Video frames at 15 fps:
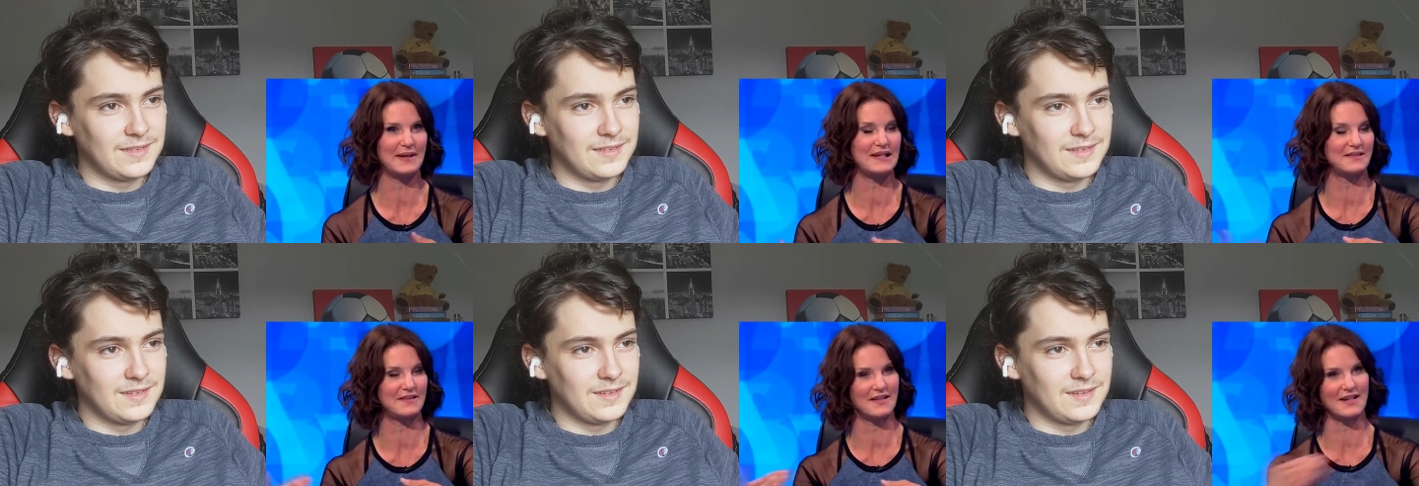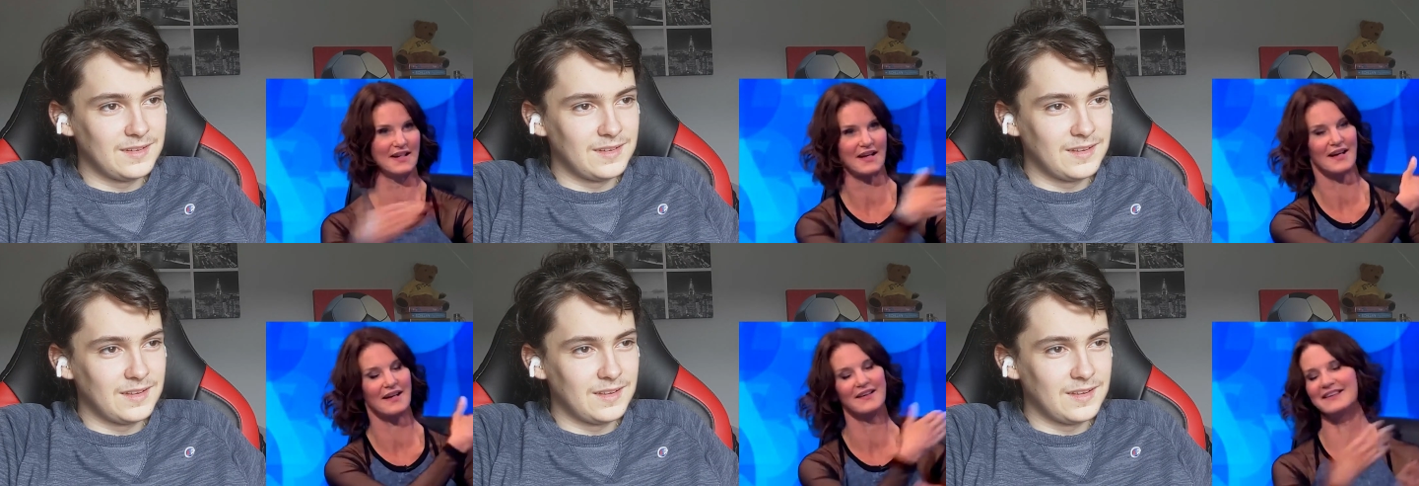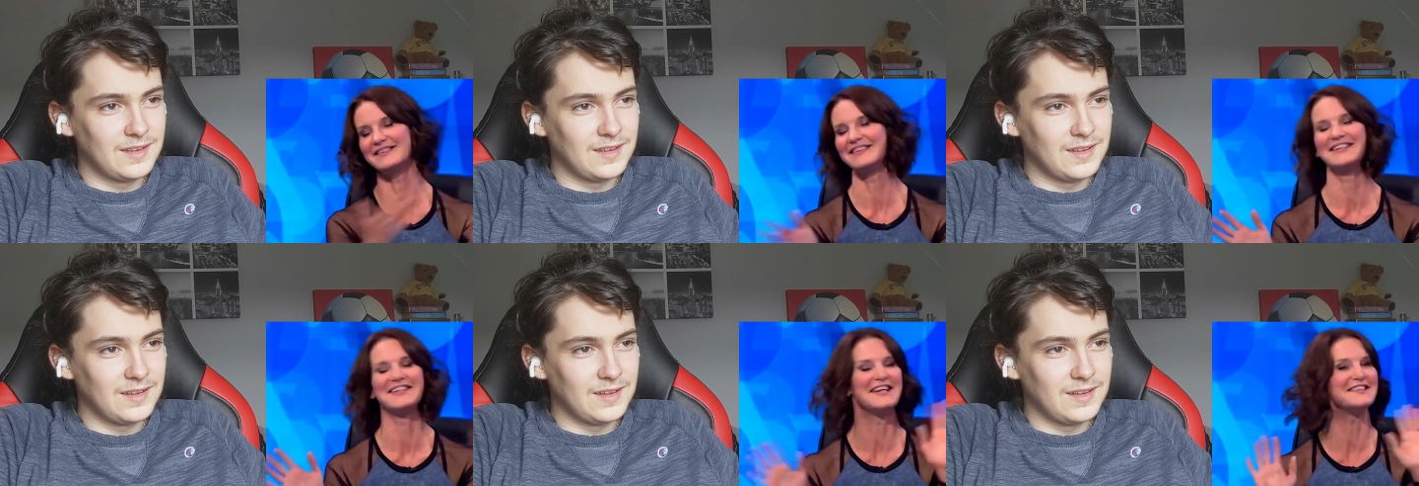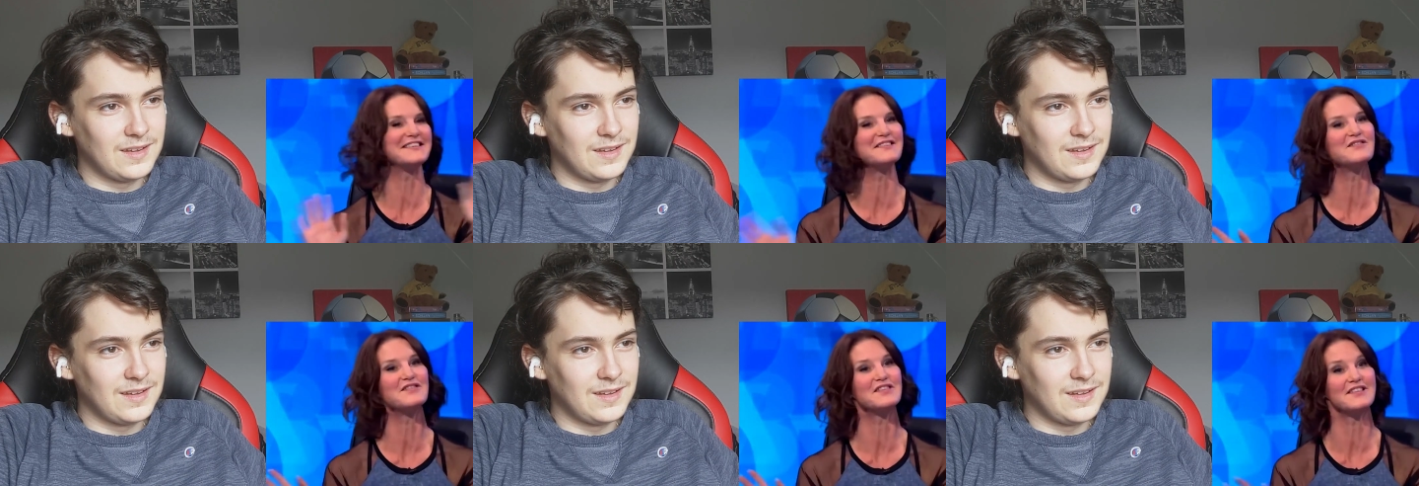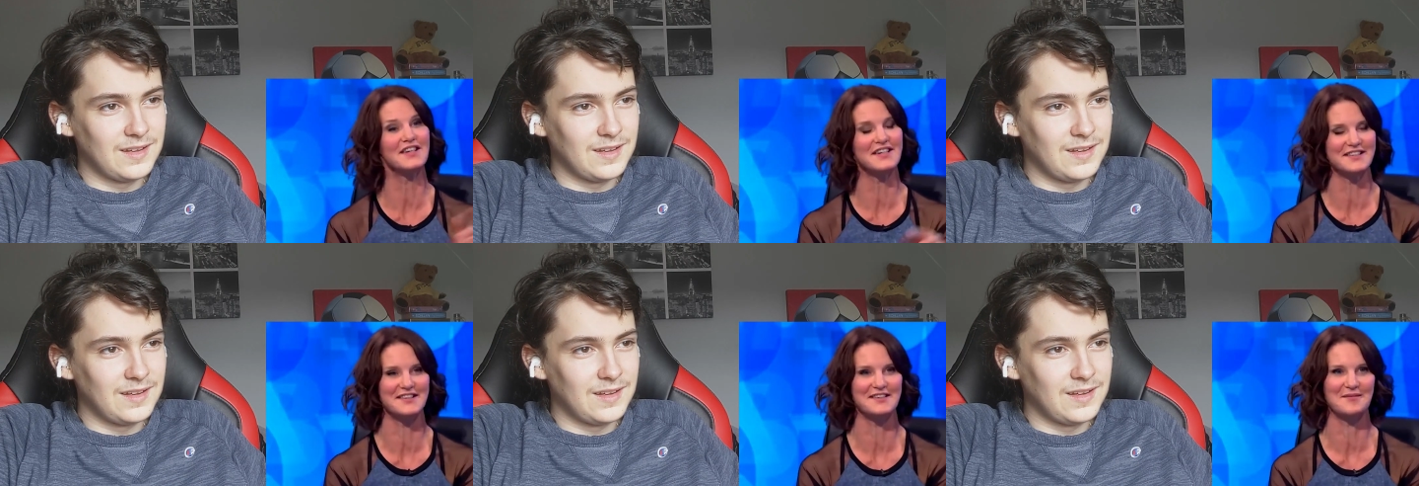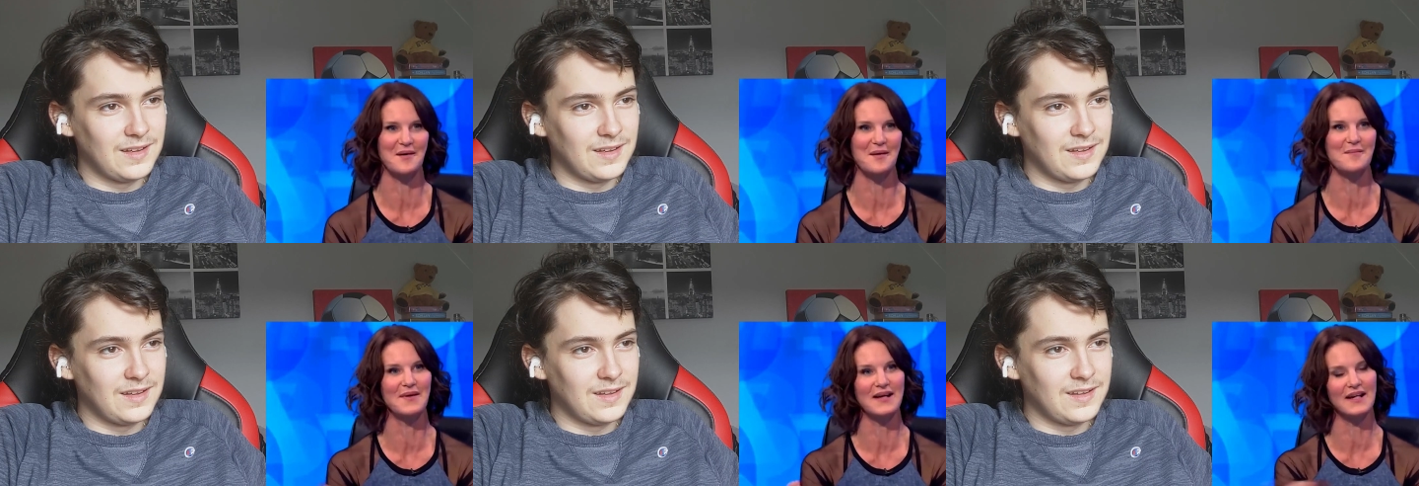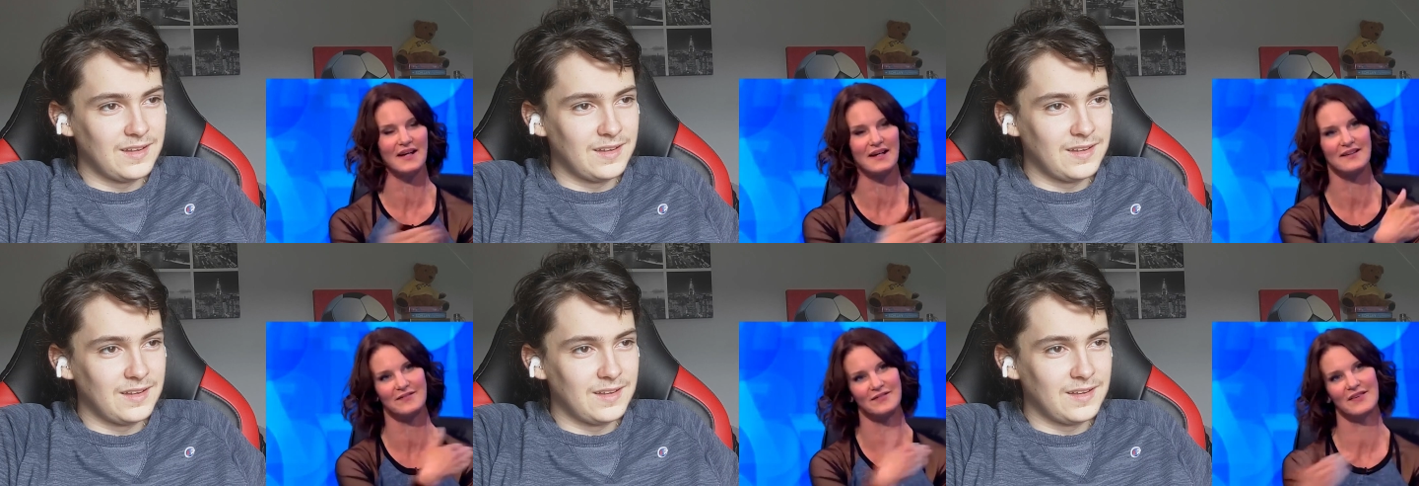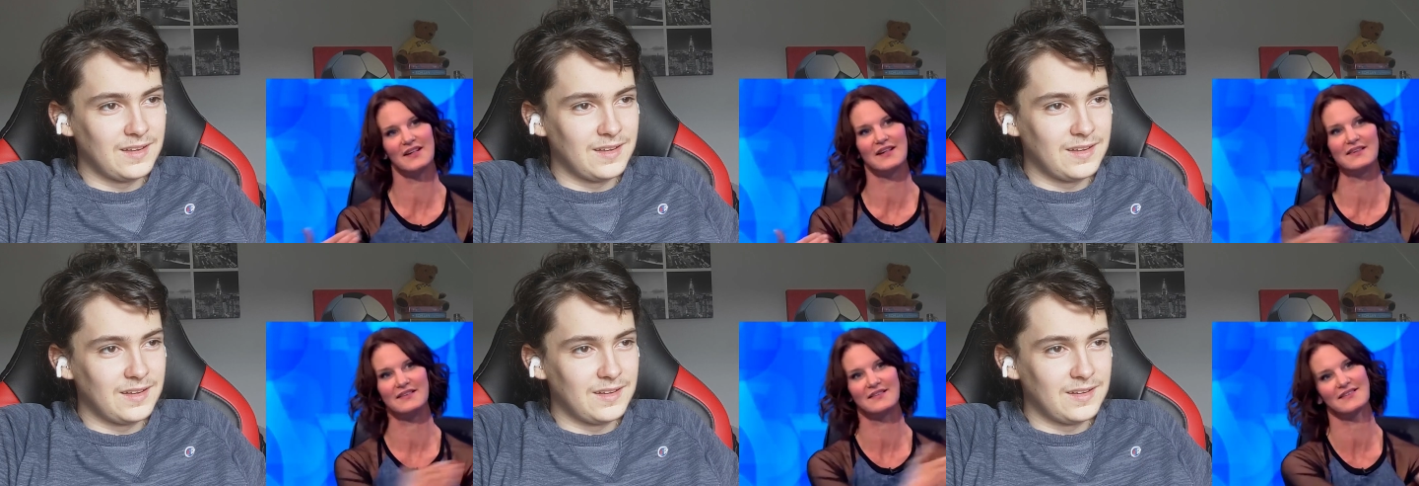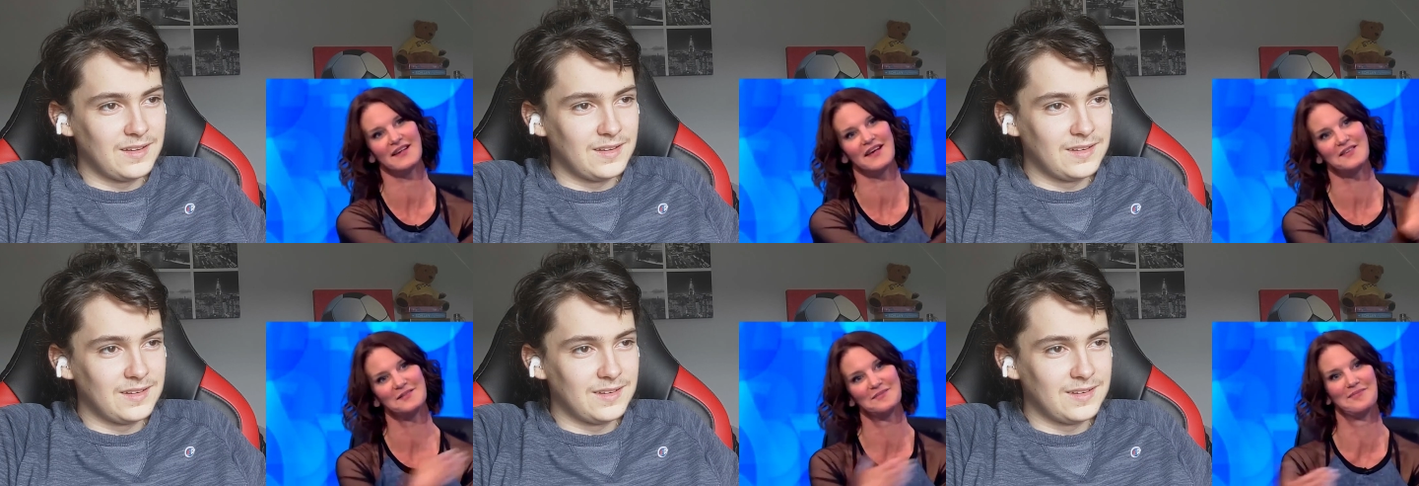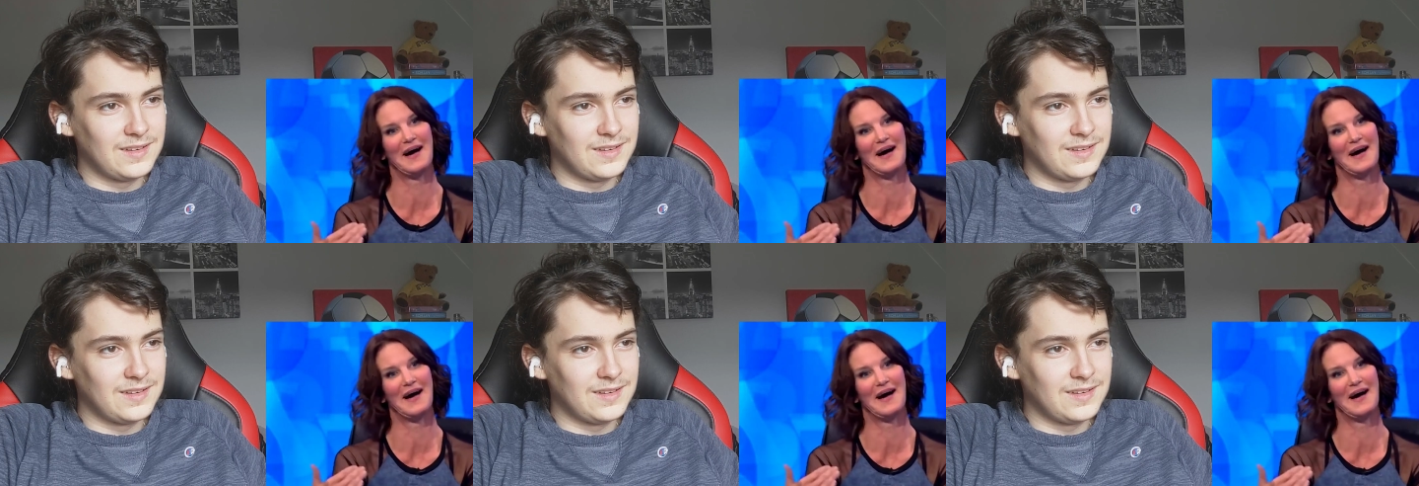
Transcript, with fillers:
Speaker 1: piece that it I didn't research this one, but it kind of, you know, just goes